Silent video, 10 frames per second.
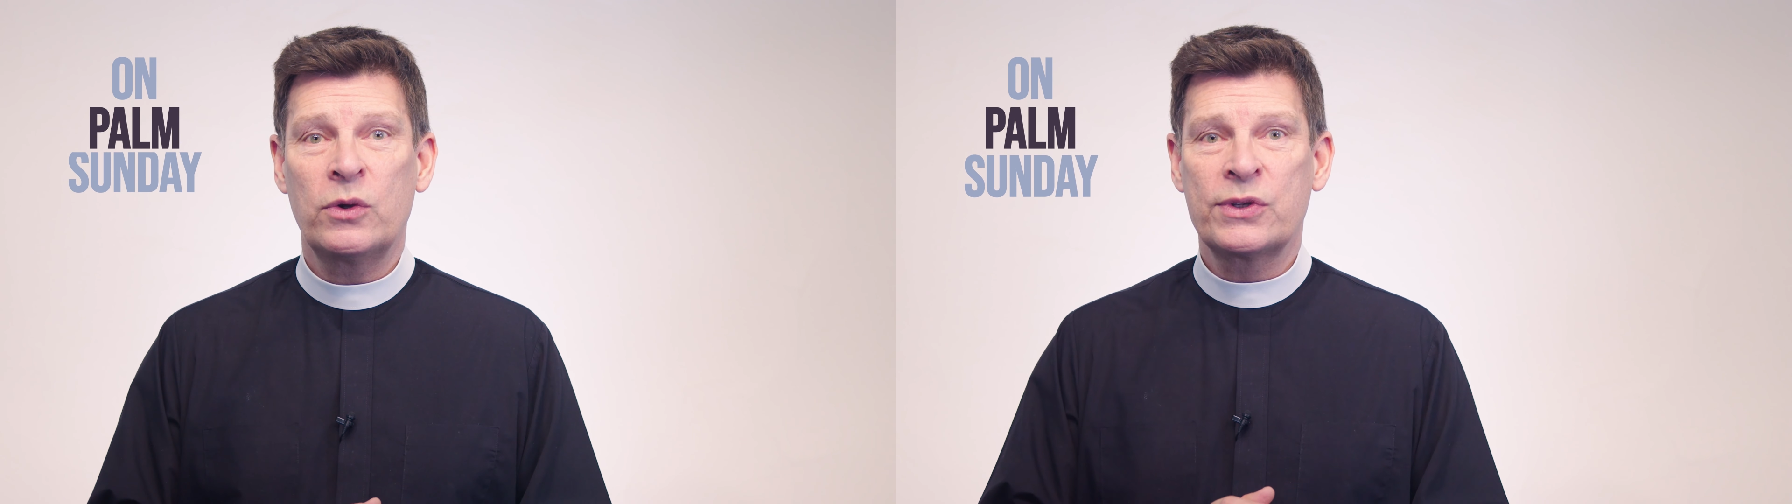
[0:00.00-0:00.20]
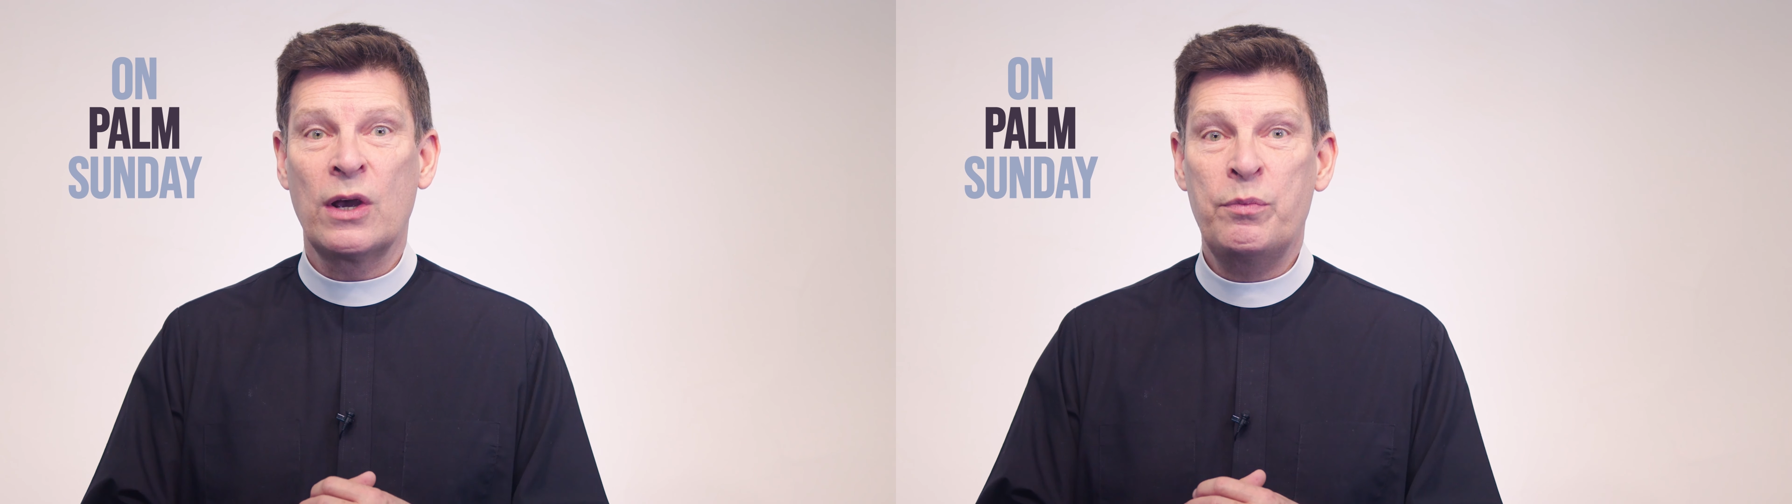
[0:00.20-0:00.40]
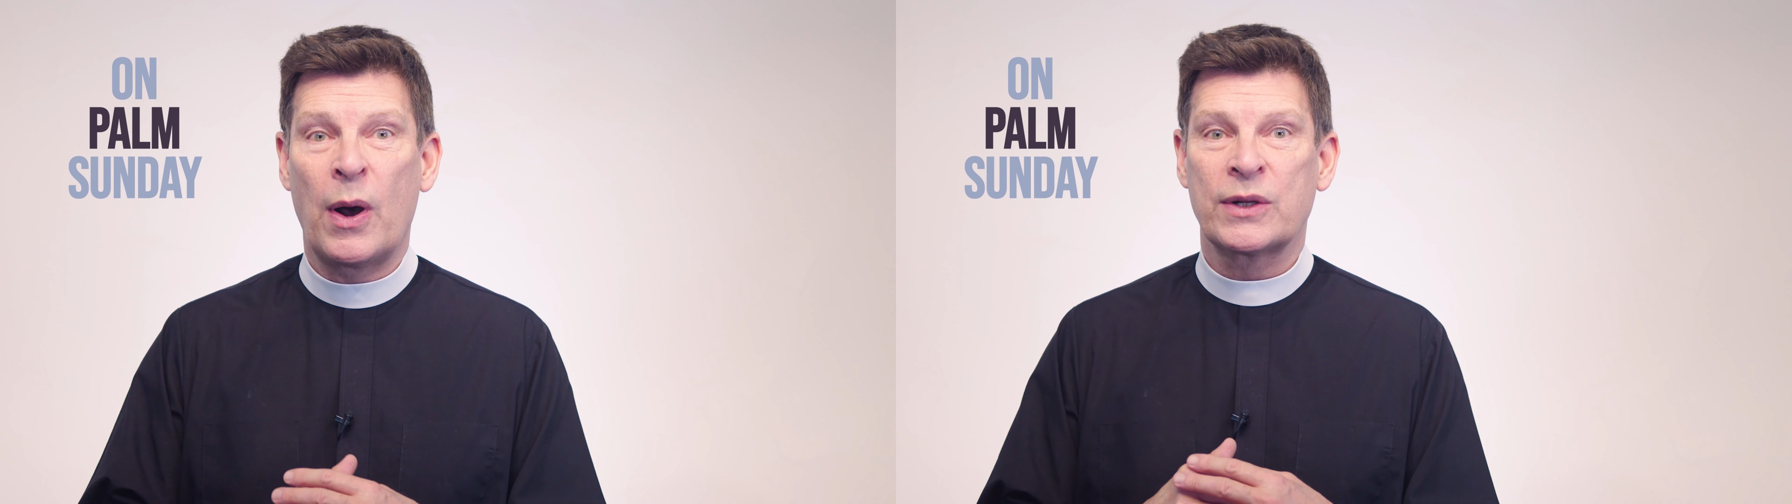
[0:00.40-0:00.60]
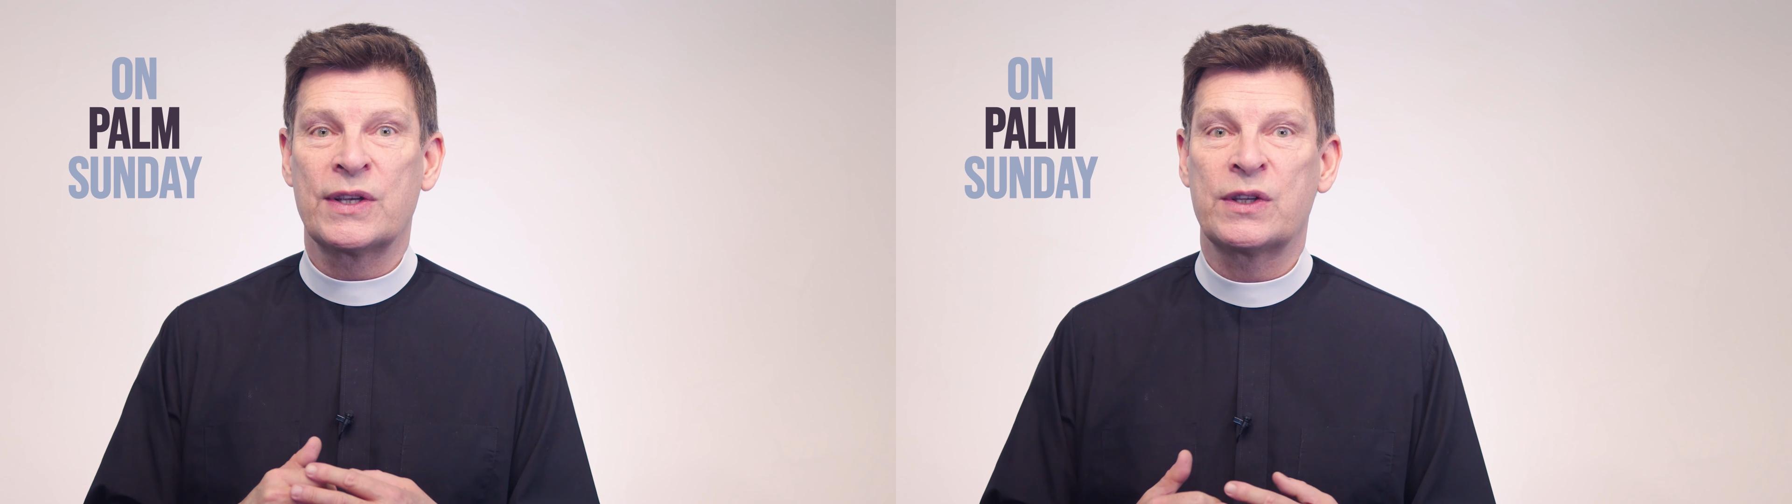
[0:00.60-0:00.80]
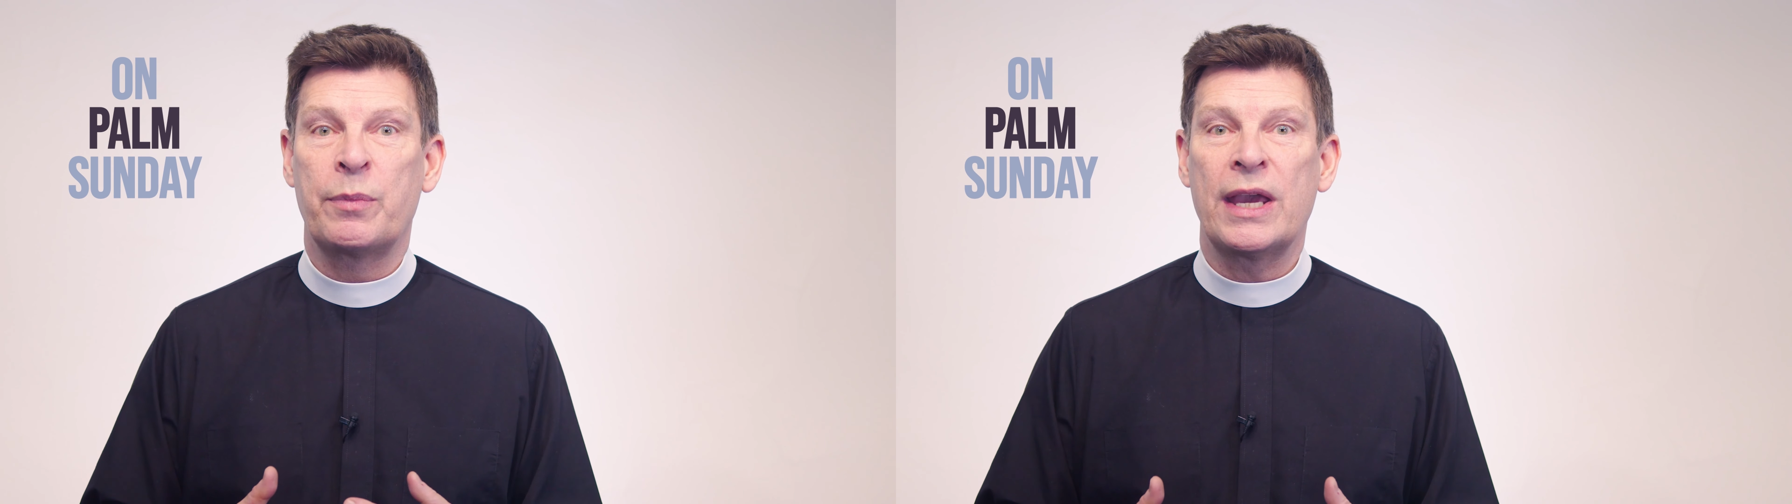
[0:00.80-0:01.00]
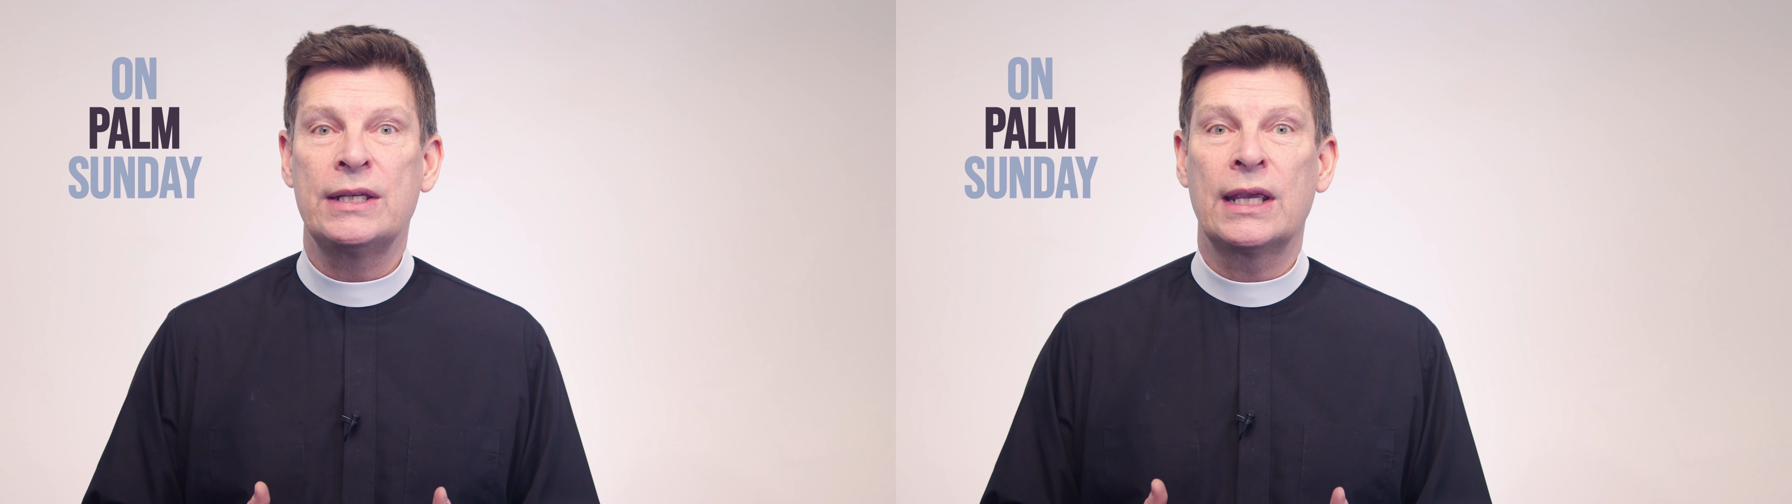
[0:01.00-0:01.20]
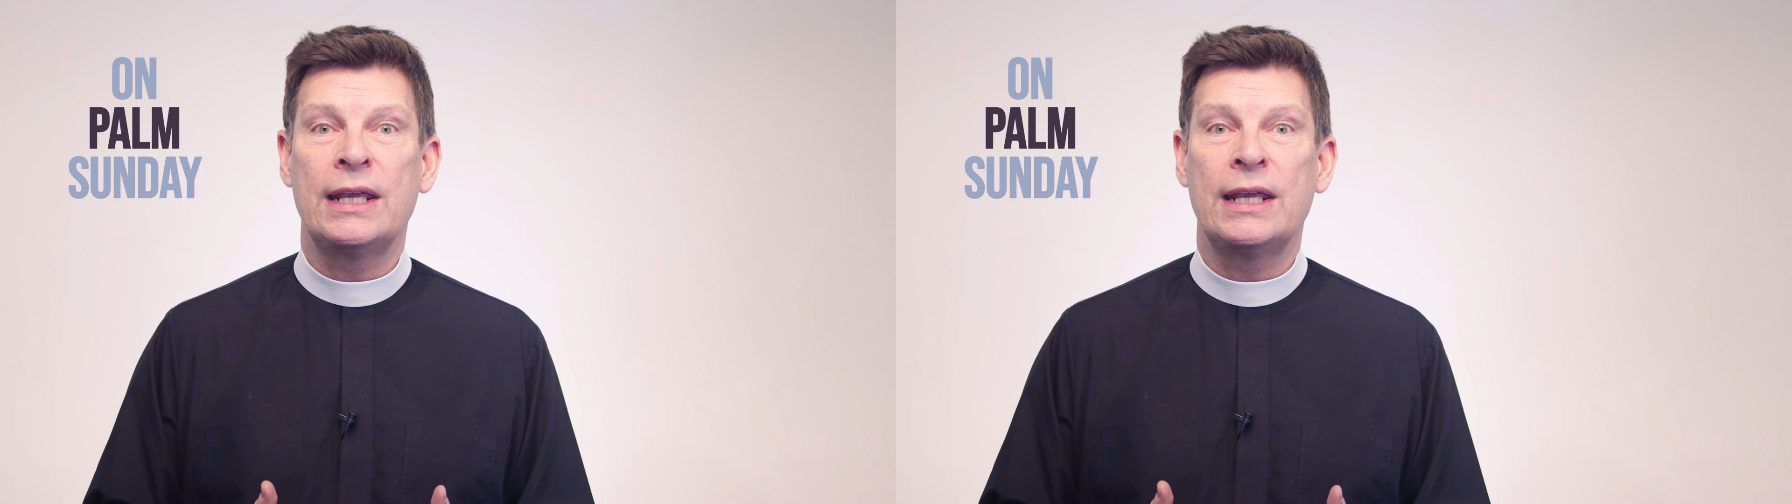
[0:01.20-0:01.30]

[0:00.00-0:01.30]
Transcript: also participate